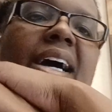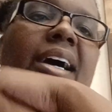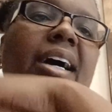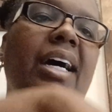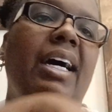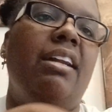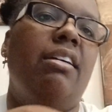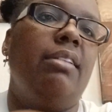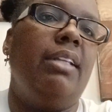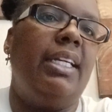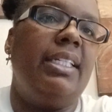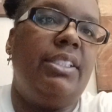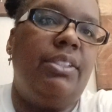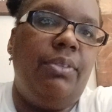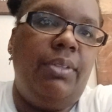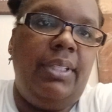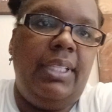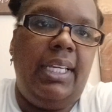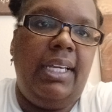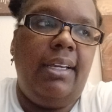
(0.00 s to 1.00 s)
don't like
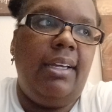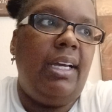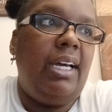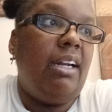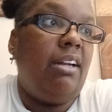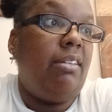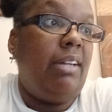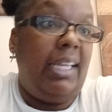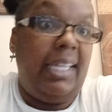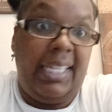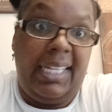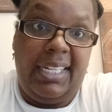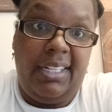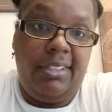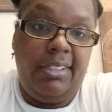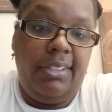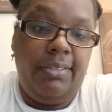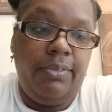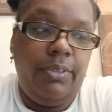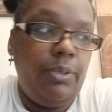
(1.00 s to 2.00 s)
doing that. I don't like
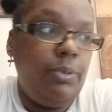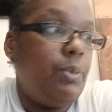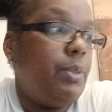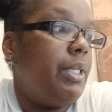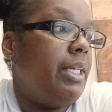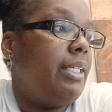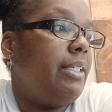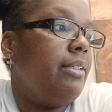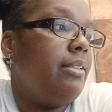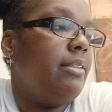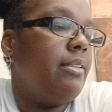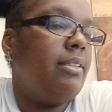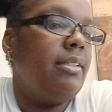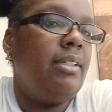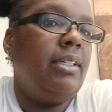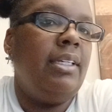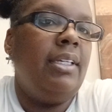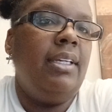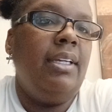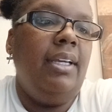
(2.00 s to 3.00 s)
ironing for one.
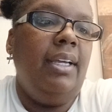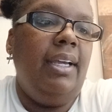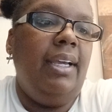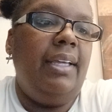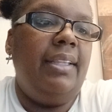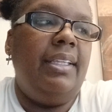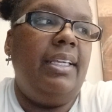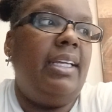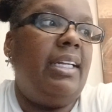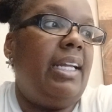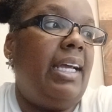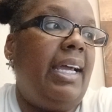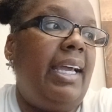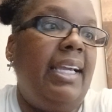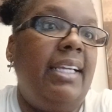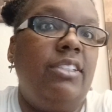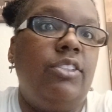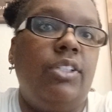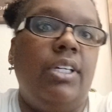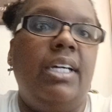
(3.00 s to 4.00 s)
And then I
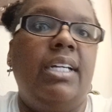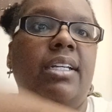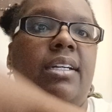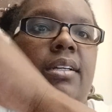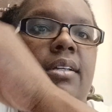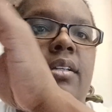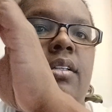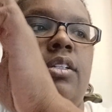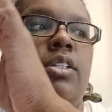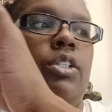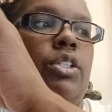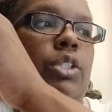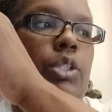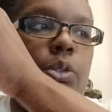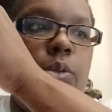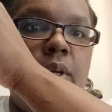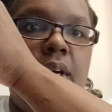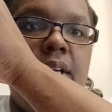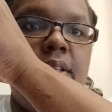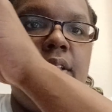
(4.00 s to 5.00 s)
hate trying to
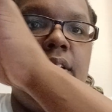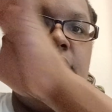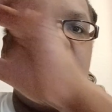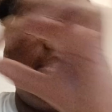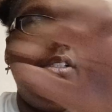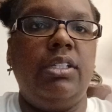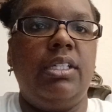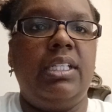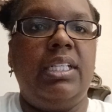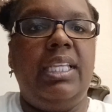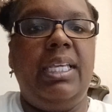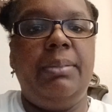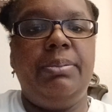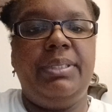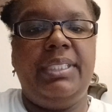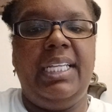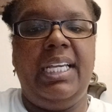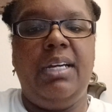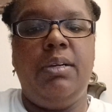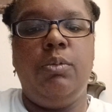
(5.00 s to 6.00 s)
do all those little clips
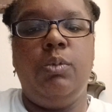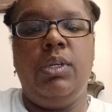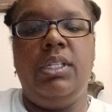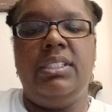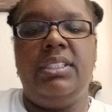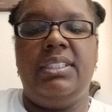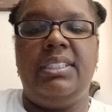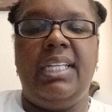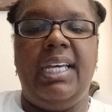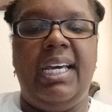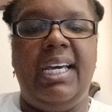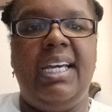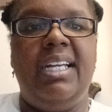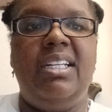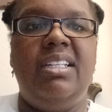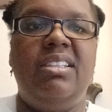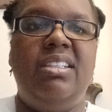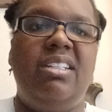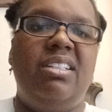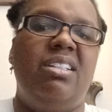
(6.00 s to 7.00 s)
down one side
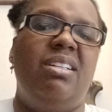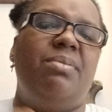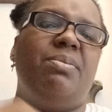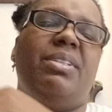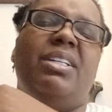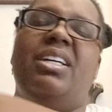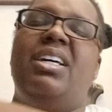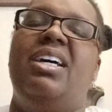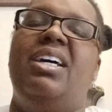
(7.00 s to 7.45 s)
and then up the, I